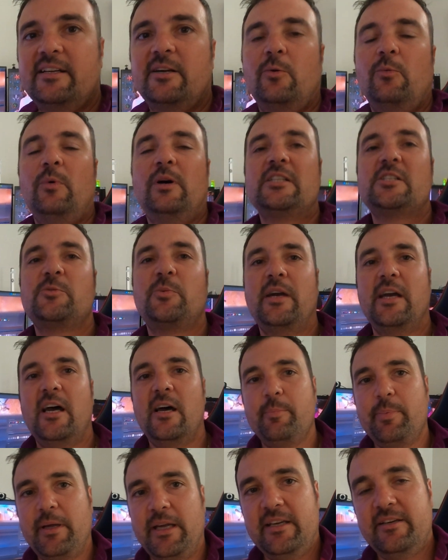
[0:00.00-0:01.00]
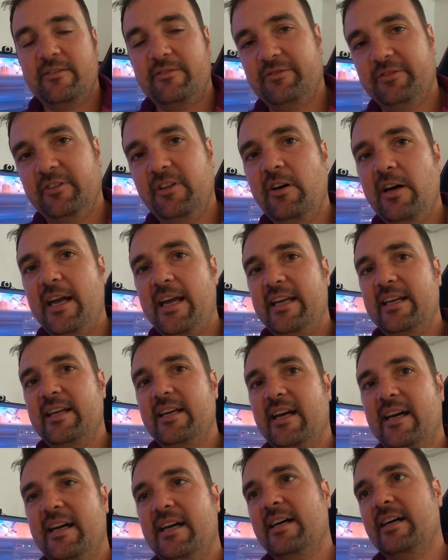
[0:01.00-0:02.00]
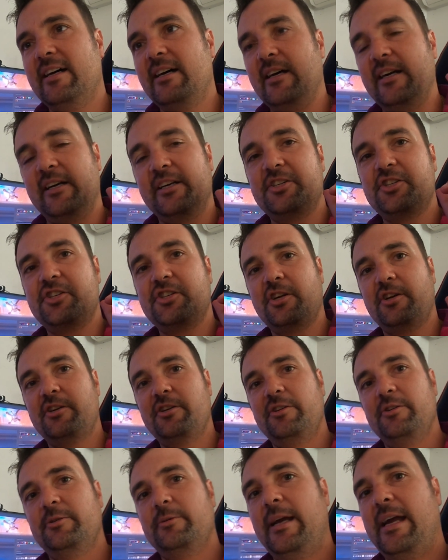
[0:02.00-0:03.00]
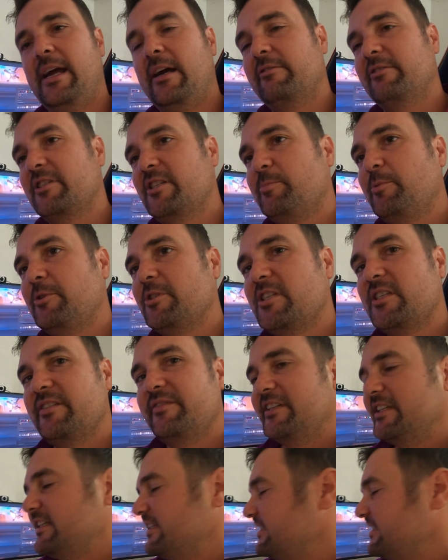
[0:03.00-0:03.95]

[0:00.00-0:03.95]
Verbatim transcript: once we're up and flying, uh, I'm gonna show you how responsive it